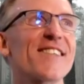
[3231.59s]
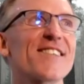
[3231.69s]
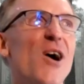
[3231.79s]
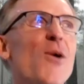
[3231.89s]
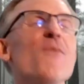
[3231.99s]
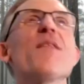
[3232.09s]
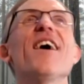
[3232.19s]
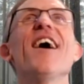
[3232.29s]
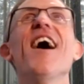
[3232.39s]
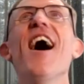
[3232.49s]
So
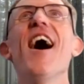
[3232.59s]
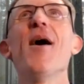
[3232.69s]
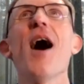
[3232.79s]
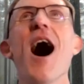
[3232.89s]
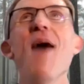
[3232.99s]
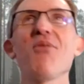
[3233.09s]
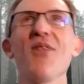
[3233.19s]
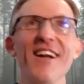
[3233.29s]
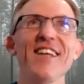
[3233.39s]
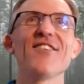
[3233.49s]
I'm
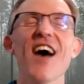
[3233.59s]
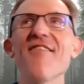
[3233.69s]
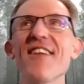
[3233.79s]
planning to,